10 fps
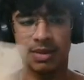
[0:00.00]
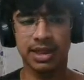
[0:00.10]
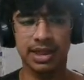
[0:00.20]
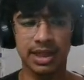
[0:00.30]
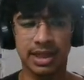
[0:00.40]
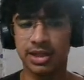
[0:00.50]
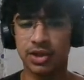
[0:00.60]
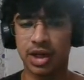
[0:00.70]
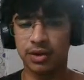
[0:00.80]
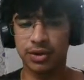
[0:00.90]
It basically
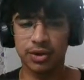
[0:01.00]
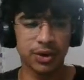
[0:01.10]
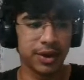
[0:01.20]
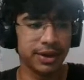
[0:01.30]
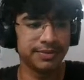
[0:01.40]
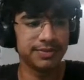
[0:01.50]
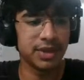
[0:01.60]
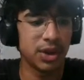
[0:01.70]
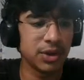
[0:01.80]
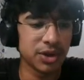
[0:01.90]
tells you how to do it.
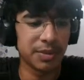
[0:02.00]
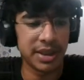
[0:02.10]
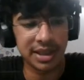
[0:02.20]
How to